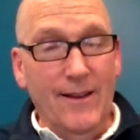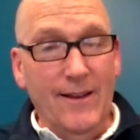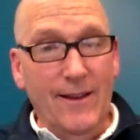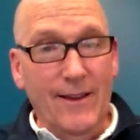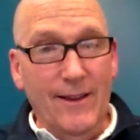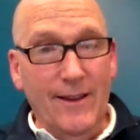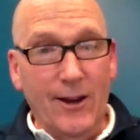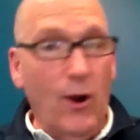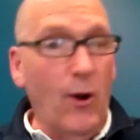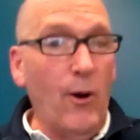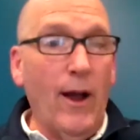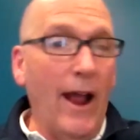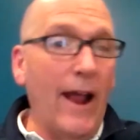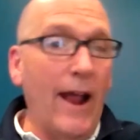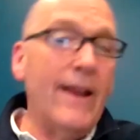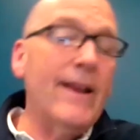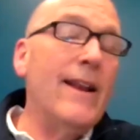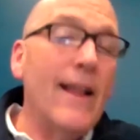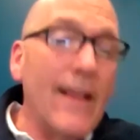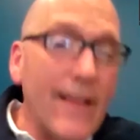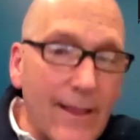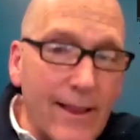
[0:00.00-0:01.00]

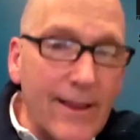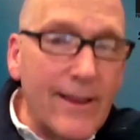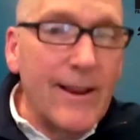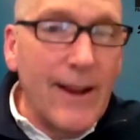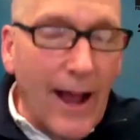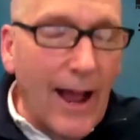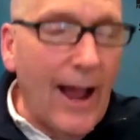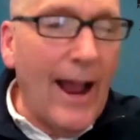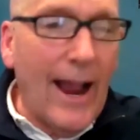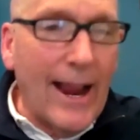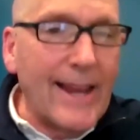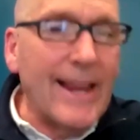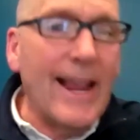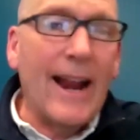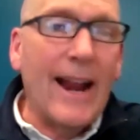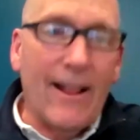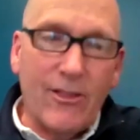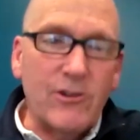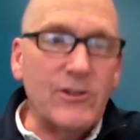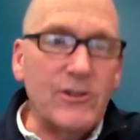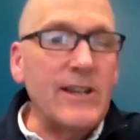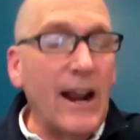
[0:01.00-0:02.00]
And I get
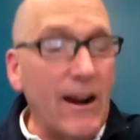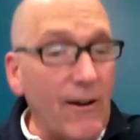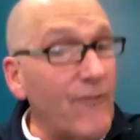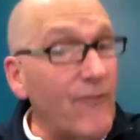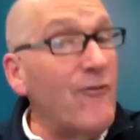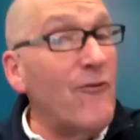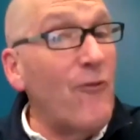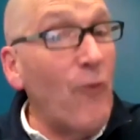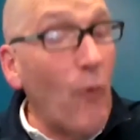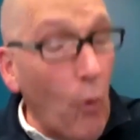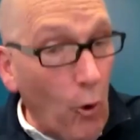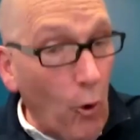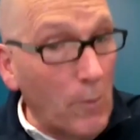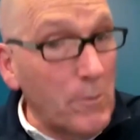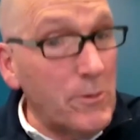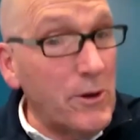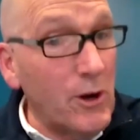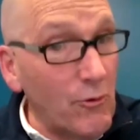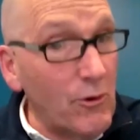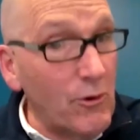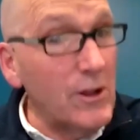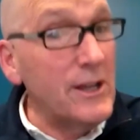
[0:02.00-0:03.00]
it. There's not a forum
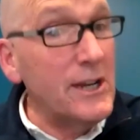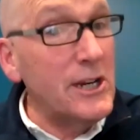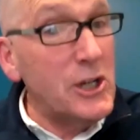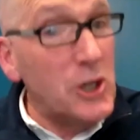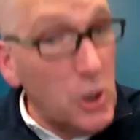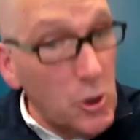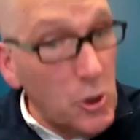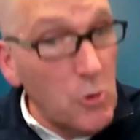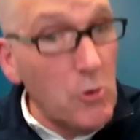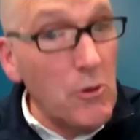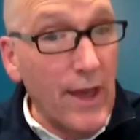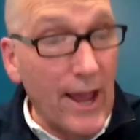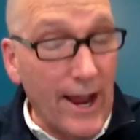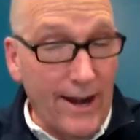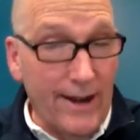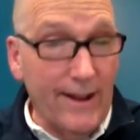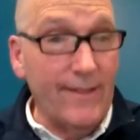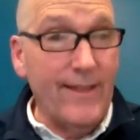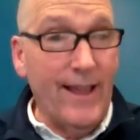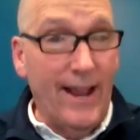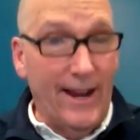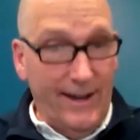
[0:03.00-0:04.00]
to really do that
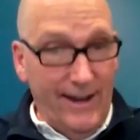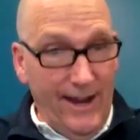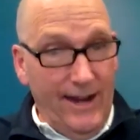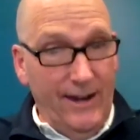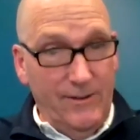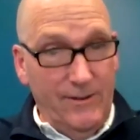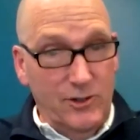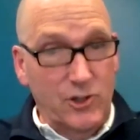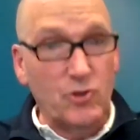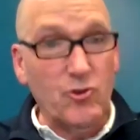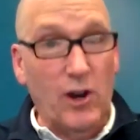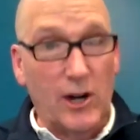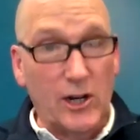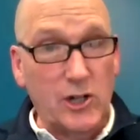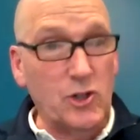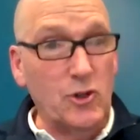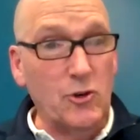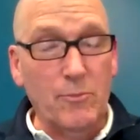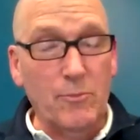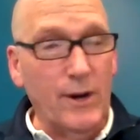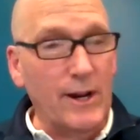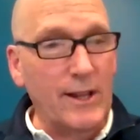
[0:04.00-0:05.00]
in that kind of
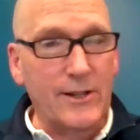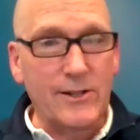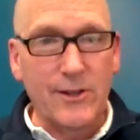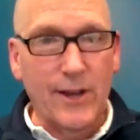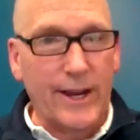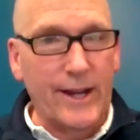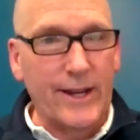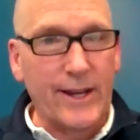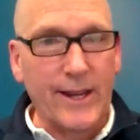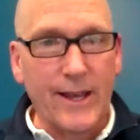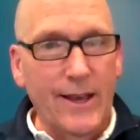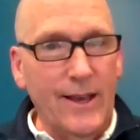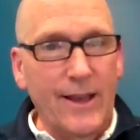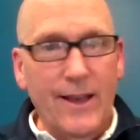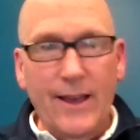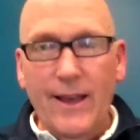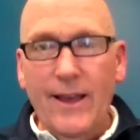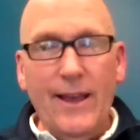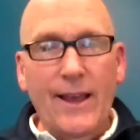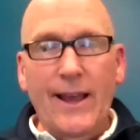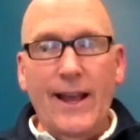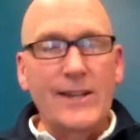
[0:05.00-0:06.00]
structure, but it's like,
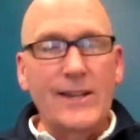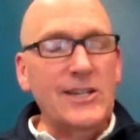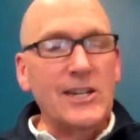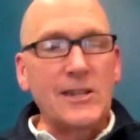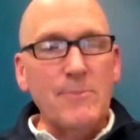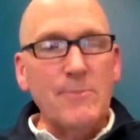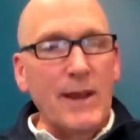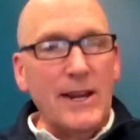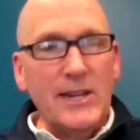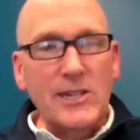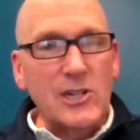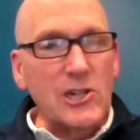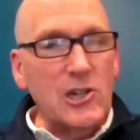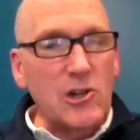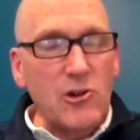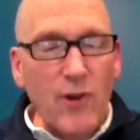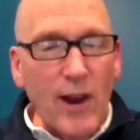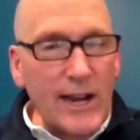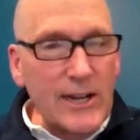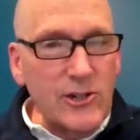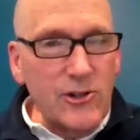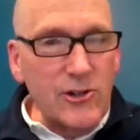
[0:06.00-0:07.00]
it just makes you
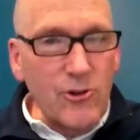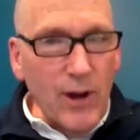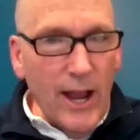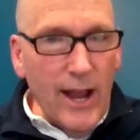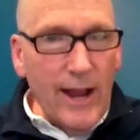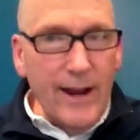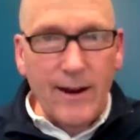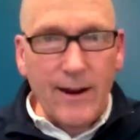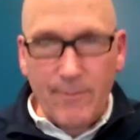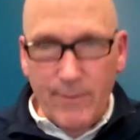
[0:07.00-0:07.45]
scratch your head.